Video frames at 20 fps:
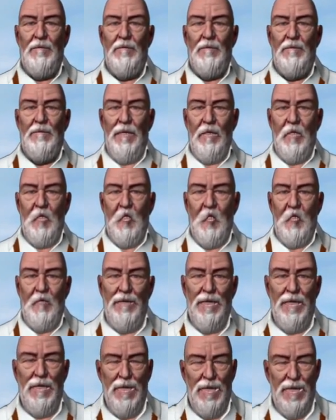In
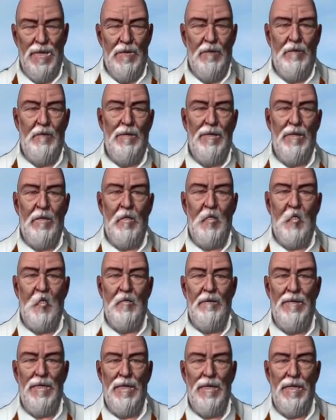return, mutual fund
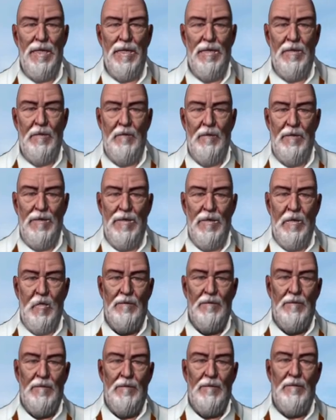charges a small
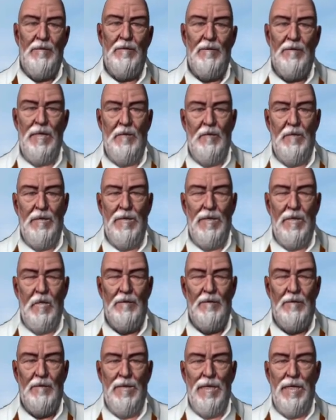fee. In
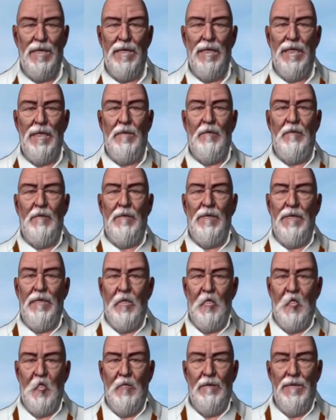short, mutual fund
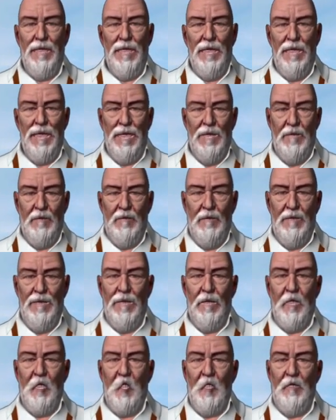is a collective pool of
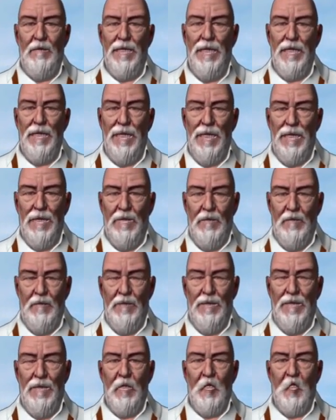money
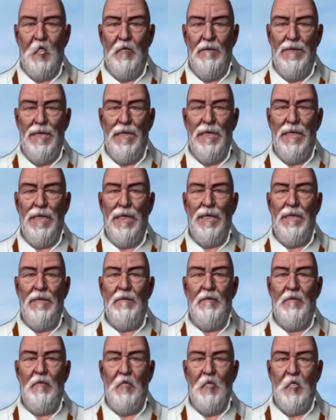contributed by several
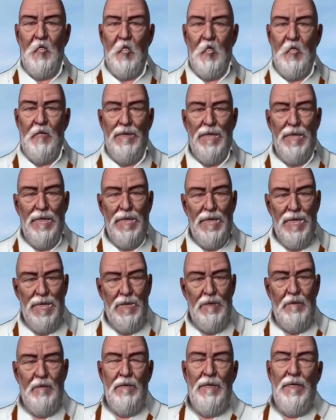investors and managed
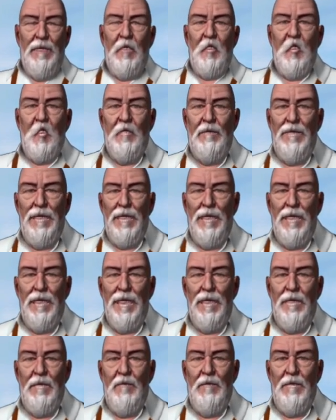by a professional fund
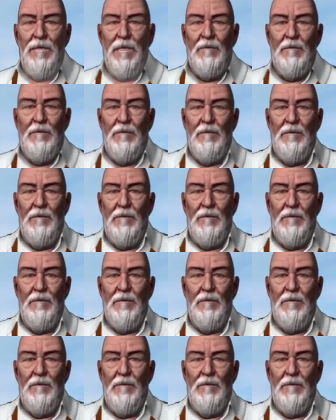manager.